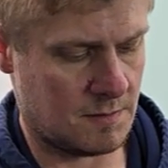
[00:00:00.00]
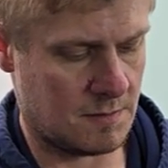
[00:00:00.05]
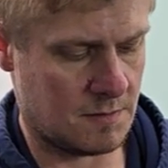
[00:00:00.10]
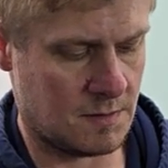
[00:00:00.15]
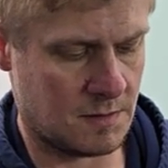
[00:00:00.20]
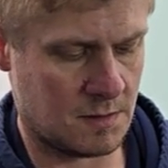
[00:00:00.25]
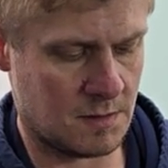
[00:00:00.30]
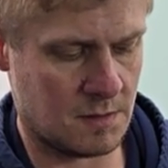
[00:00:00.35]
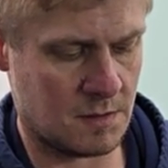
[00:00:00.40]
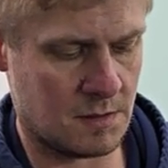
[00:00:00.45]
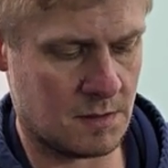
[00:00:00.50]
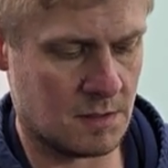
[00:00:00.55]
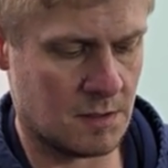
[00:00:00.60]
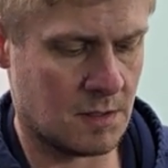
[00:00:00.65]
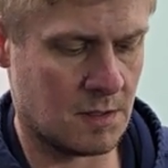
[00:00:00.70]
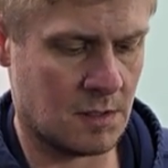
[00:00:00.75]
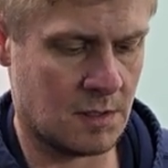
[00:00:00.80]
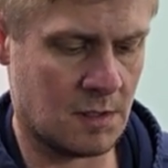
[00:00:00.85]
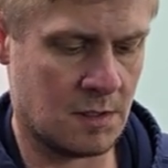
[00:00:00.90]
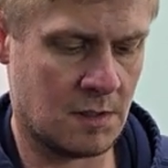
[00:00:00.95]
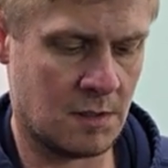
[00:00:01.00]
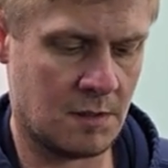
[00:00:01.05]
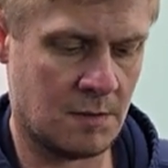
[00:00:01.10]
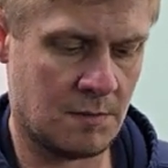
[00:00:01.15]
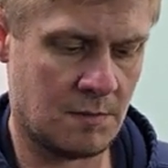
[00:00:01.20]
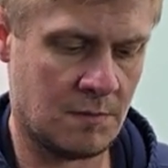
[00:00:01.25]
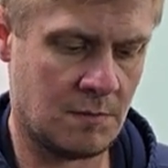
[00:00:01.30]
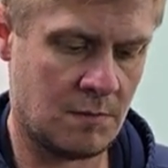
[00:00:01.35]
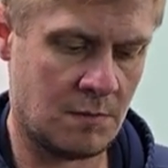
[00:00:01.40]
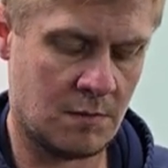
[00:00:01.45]

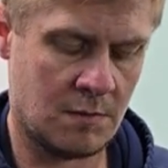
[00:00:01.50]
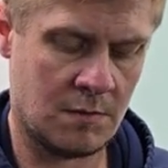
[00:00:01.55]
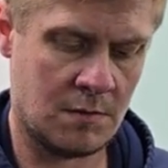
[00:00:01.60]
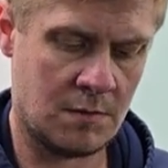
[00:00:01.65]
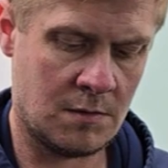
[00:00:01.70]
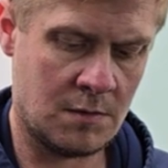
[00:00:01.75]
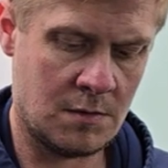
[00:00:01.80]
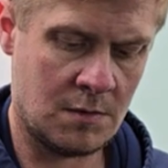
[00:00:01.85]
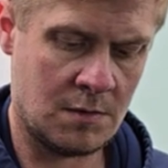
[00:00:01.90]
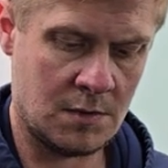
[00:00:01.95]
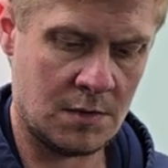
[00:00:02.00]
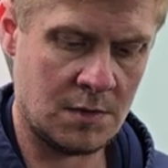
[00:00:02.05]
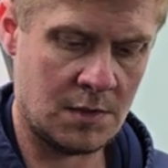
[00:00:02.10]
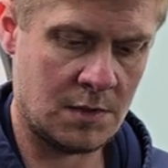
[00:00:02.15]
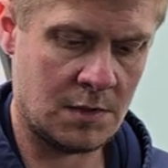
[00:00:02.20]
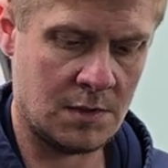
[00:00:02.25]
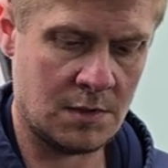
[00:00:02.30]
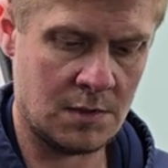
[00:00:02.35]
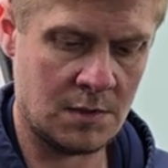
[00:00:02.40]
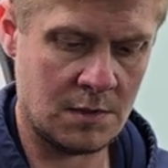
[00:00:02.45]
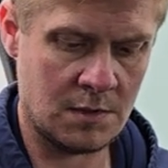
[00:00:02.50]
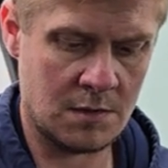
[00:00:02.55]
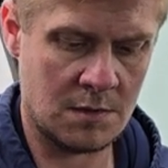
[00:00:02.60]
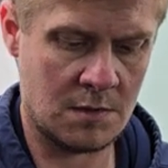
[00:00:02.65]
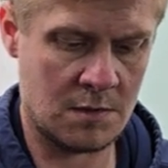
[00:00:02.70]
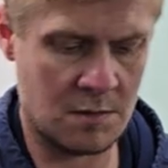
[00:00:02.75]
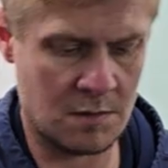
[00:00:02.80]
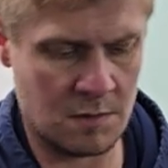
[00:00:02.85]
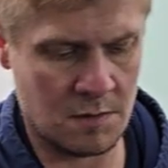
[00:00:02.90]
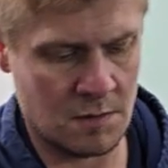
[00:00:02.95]

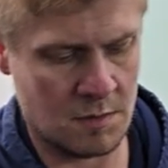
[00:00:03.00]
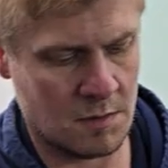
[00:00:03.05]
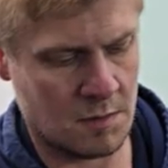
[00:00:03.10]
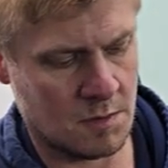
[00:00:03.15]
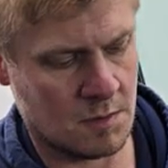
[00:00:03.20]
Nothing is said.